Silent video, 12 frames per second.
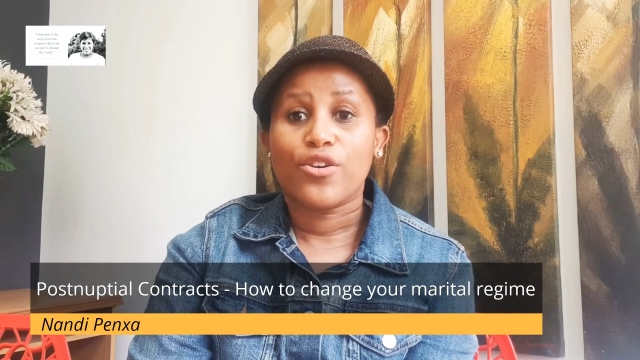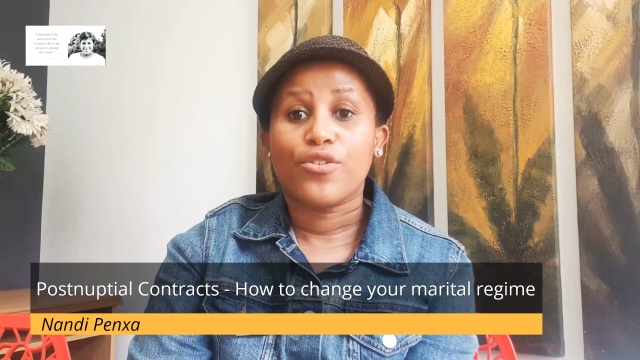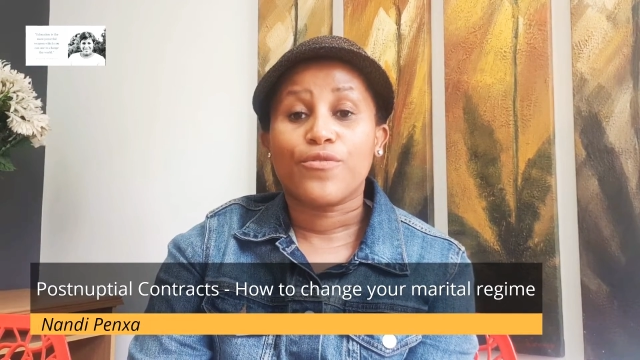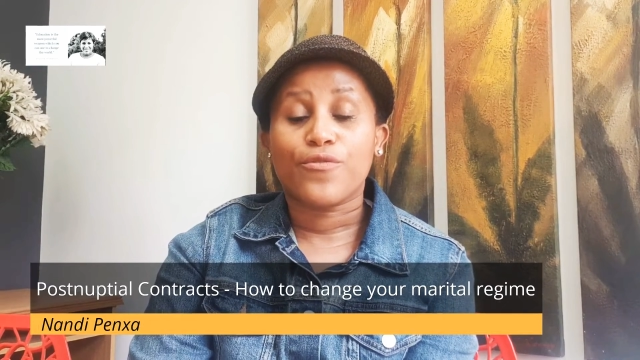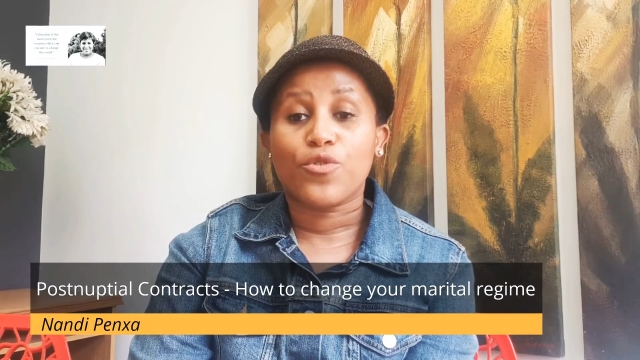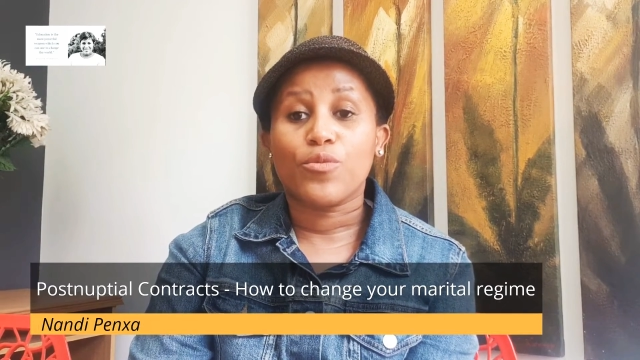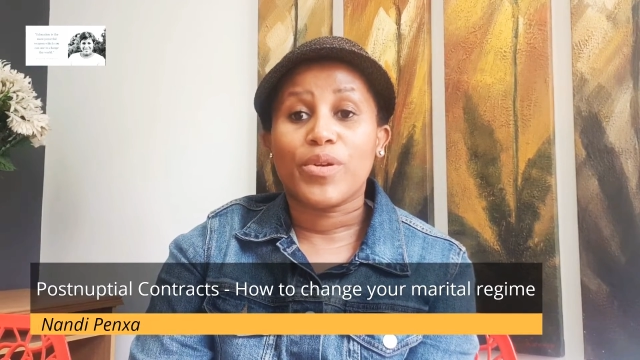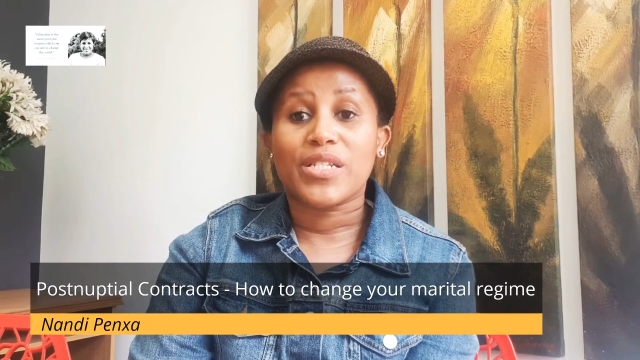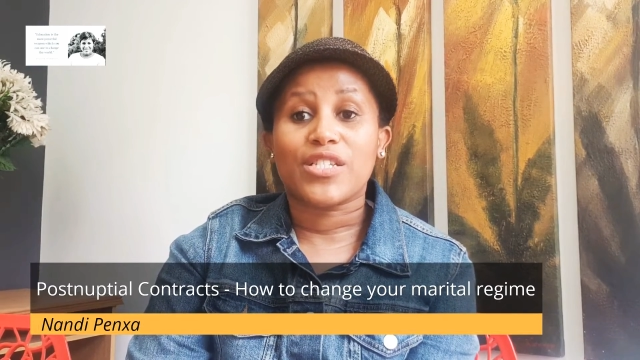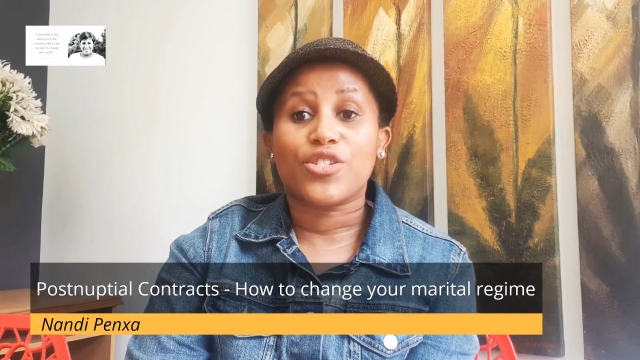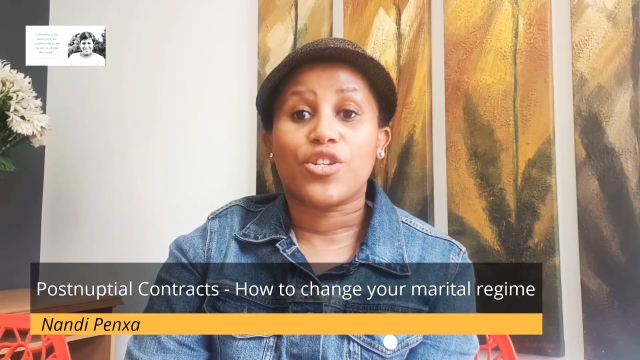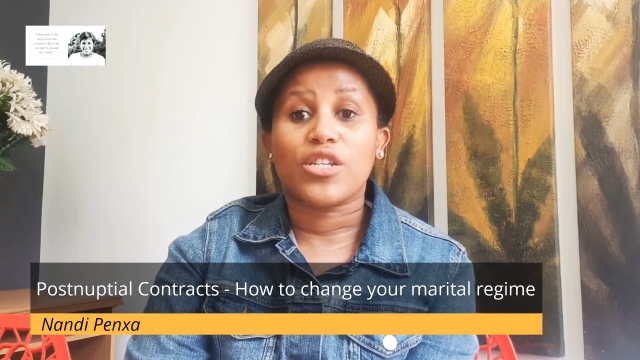full
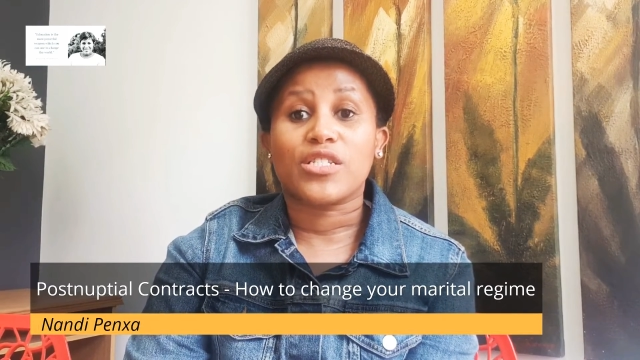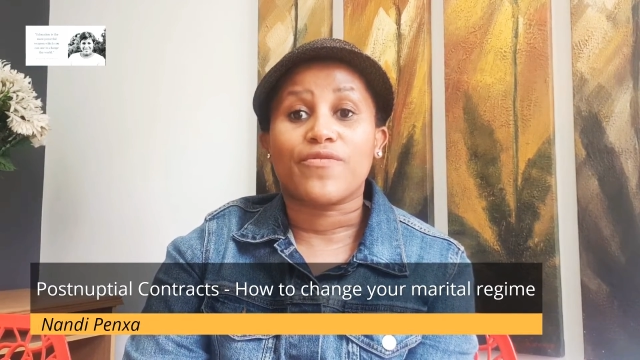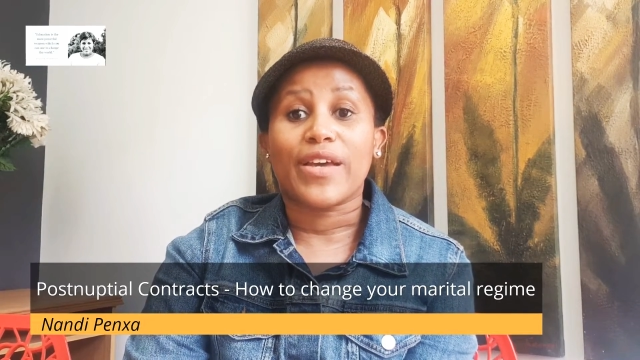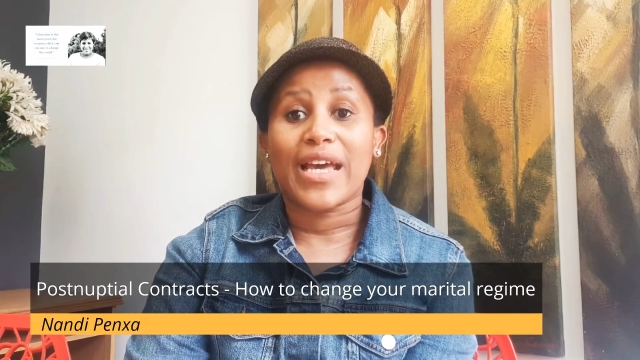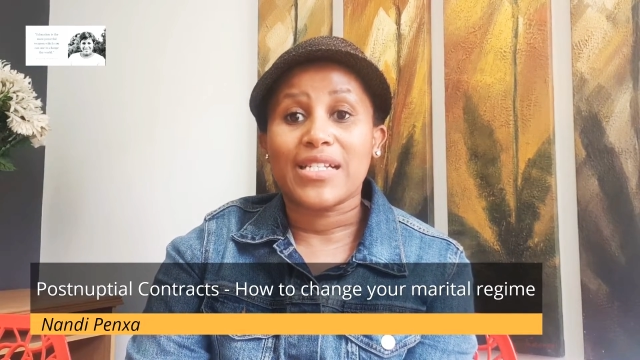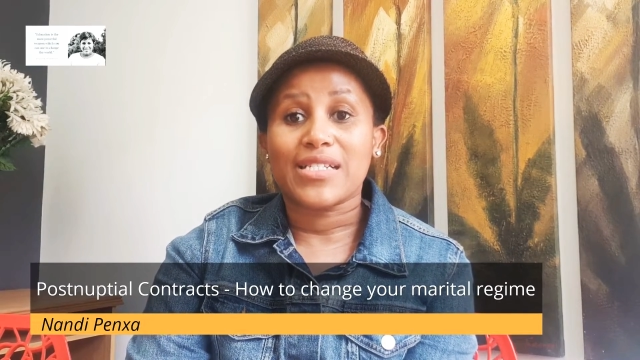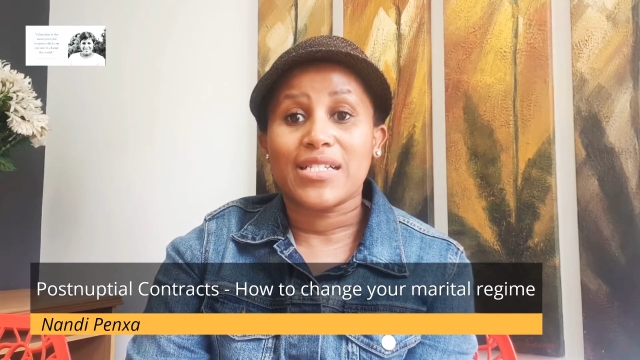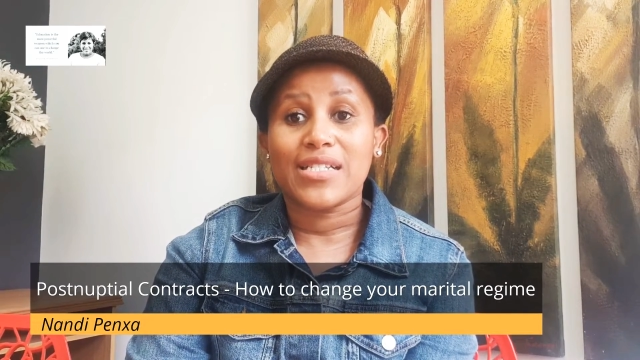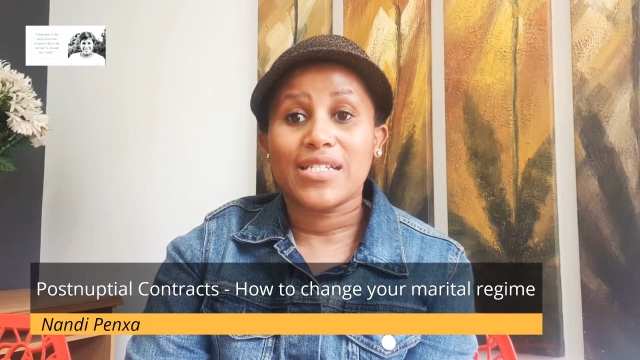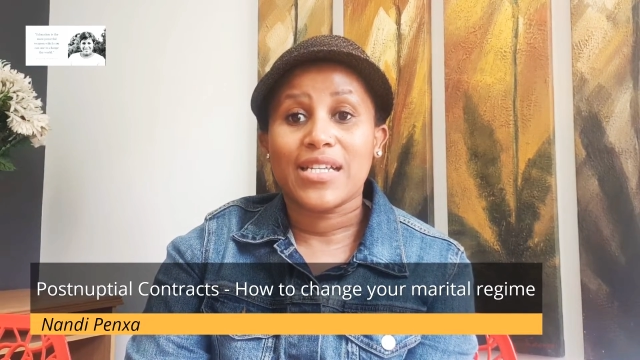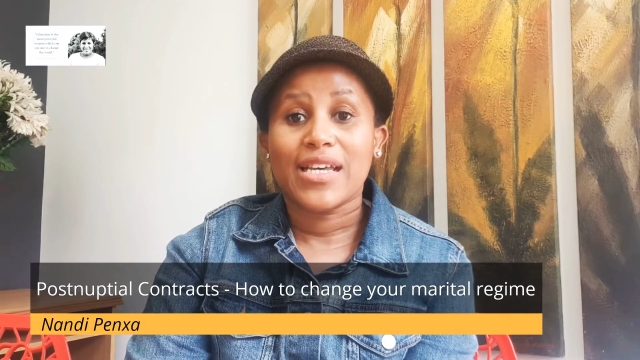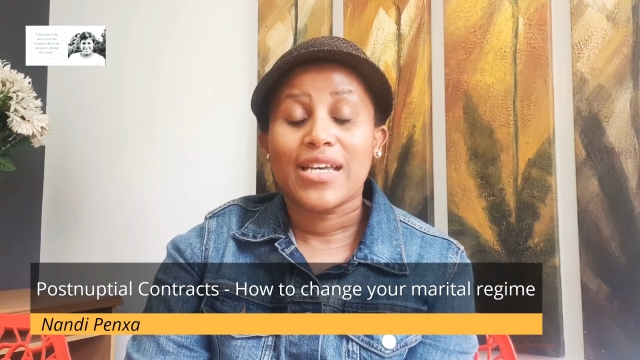particulars of
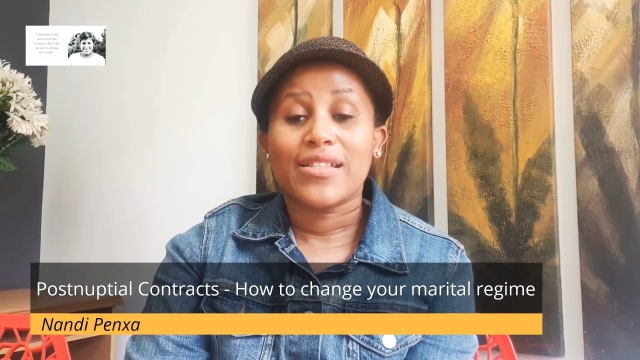assets